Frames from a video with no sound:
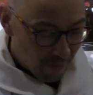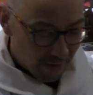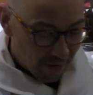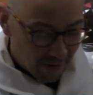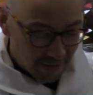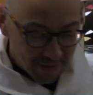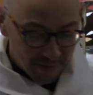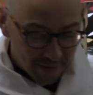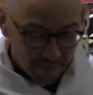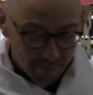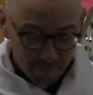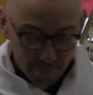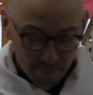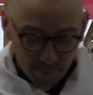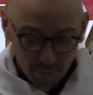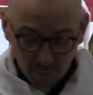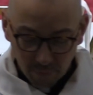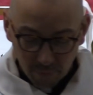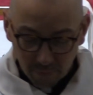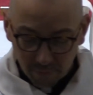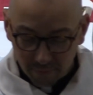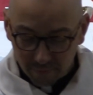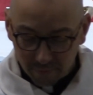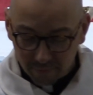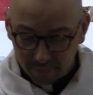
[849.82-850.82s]
I think
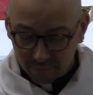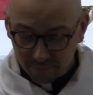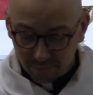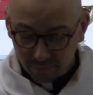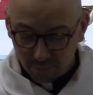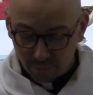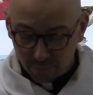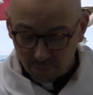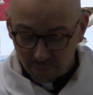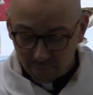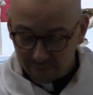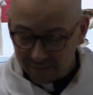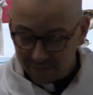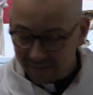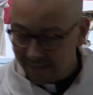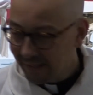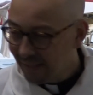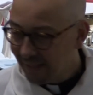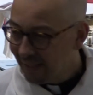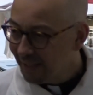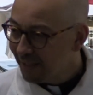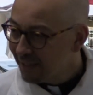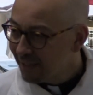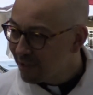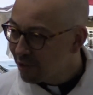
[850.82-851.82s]

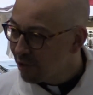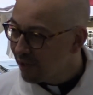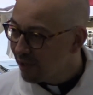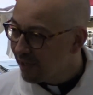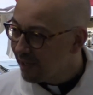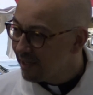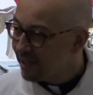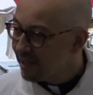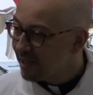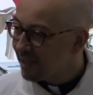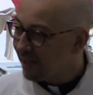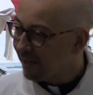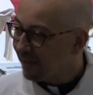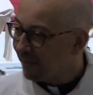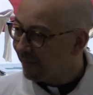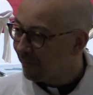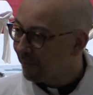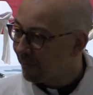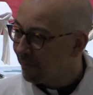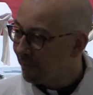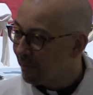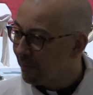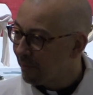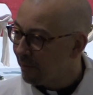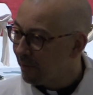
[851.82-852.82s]
it's tricky, isn't it?
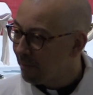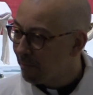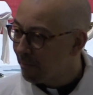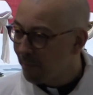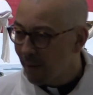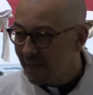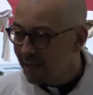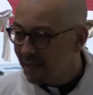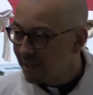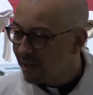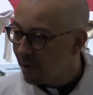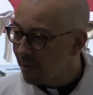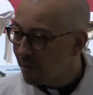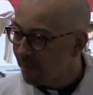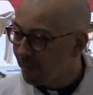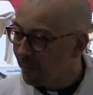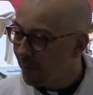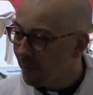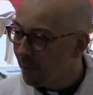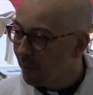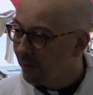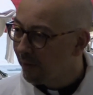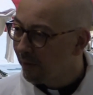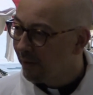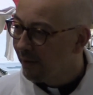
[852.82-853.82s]
Pets don't.
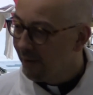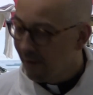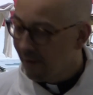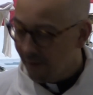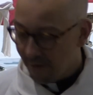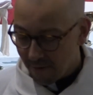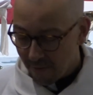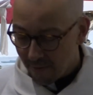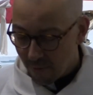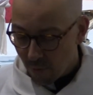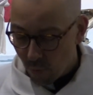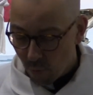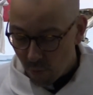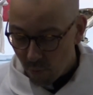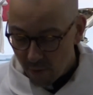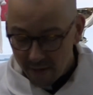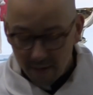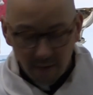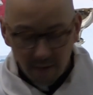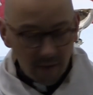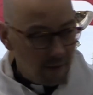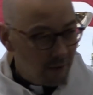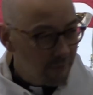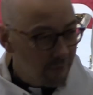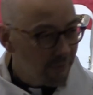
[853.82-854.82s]
We
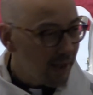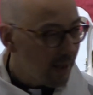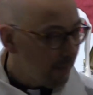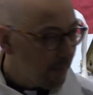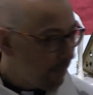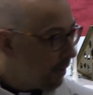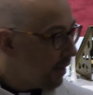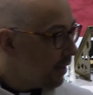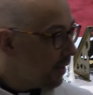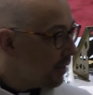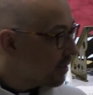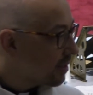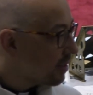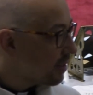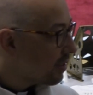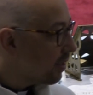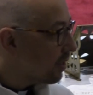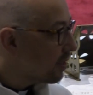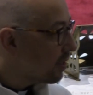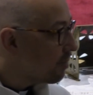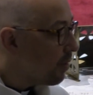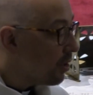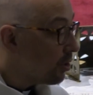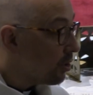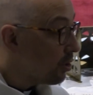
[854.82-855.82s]
love our pets
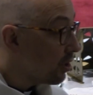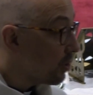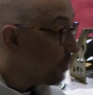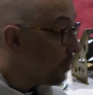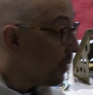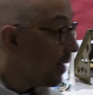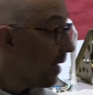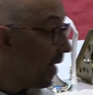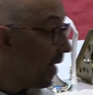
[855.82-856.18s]
as much as we